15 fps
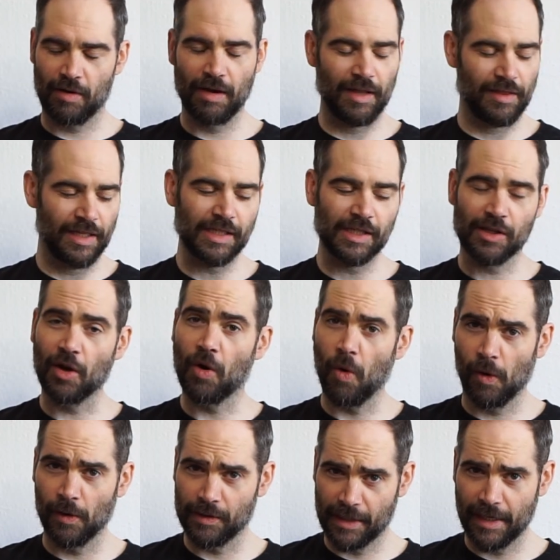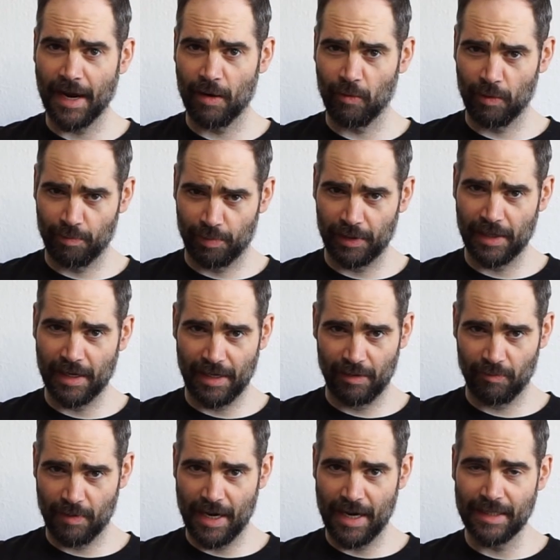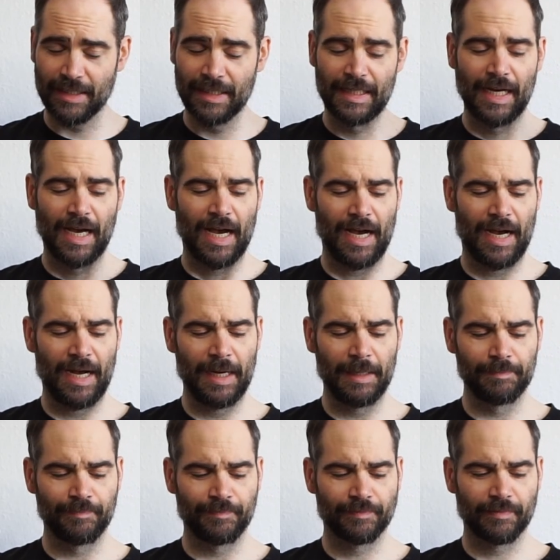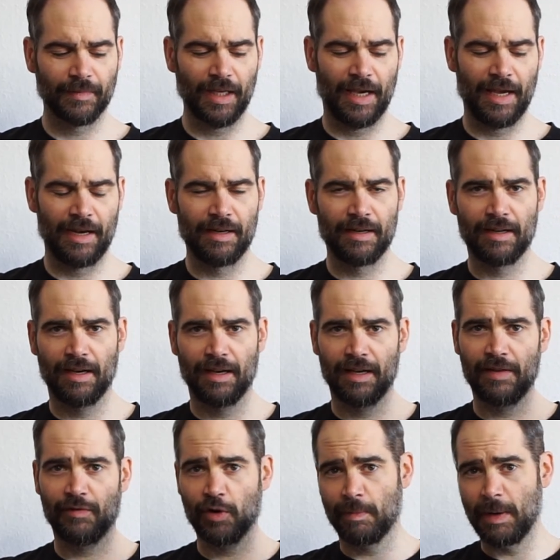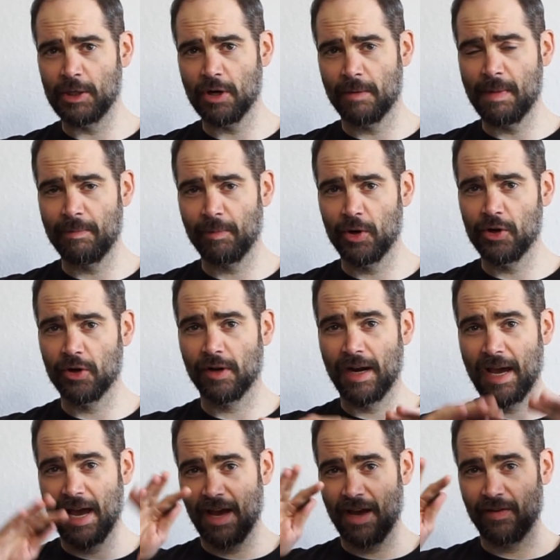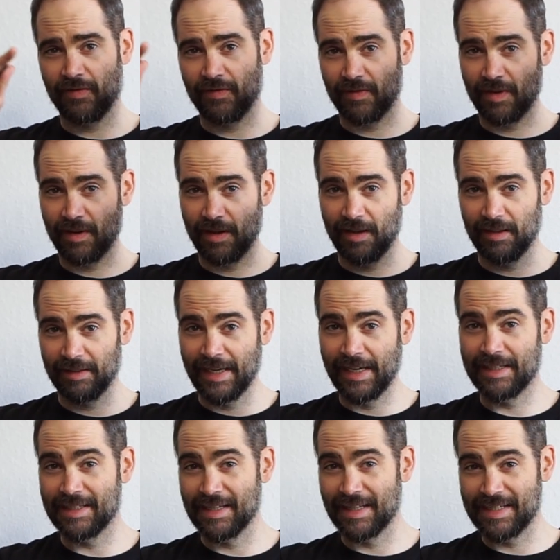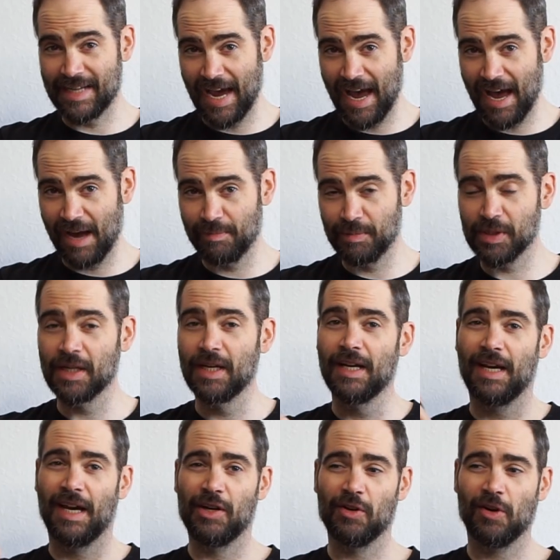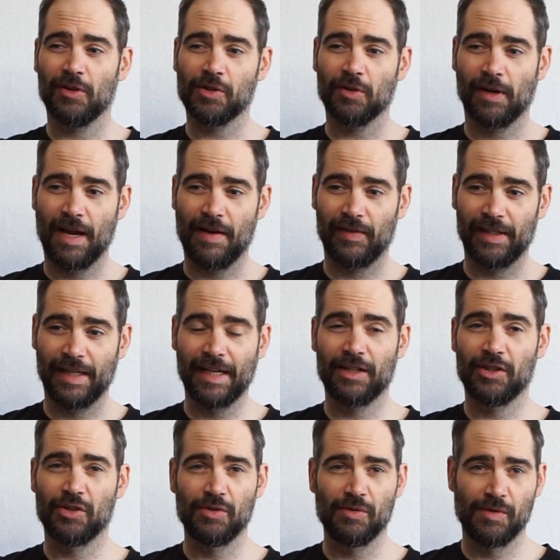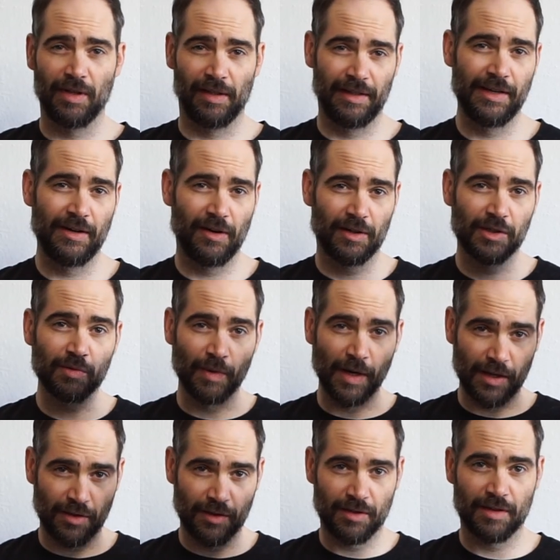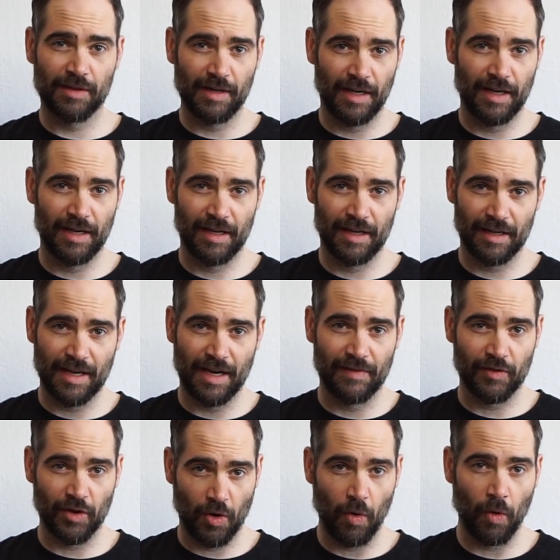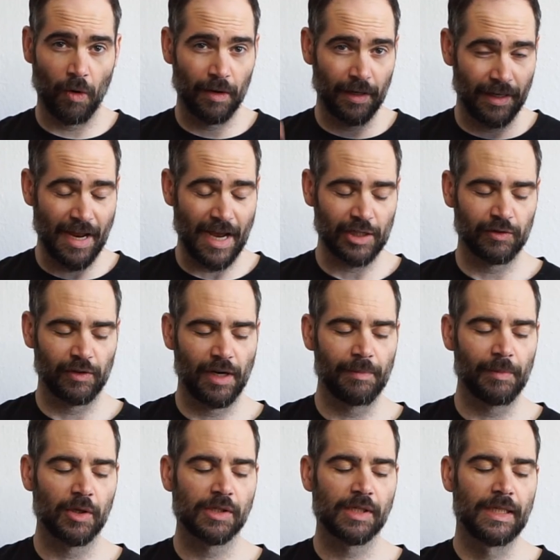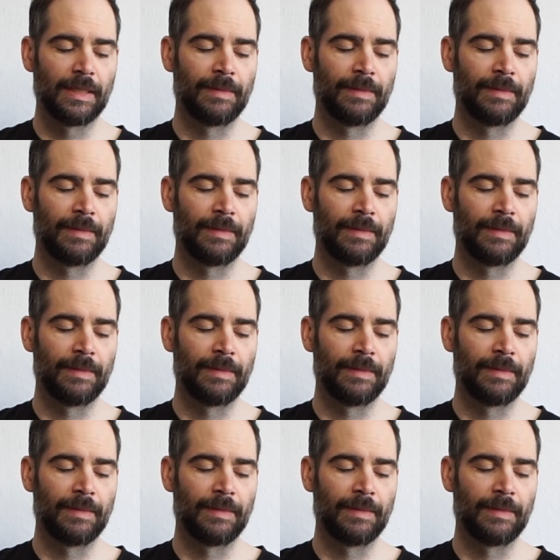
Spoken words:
this is the chords that I would play, right? And if you're a Patreon member, you're going to have a link to the tabs, and you're also going to have a link to the lyrics with kind of the chord and natural numbers.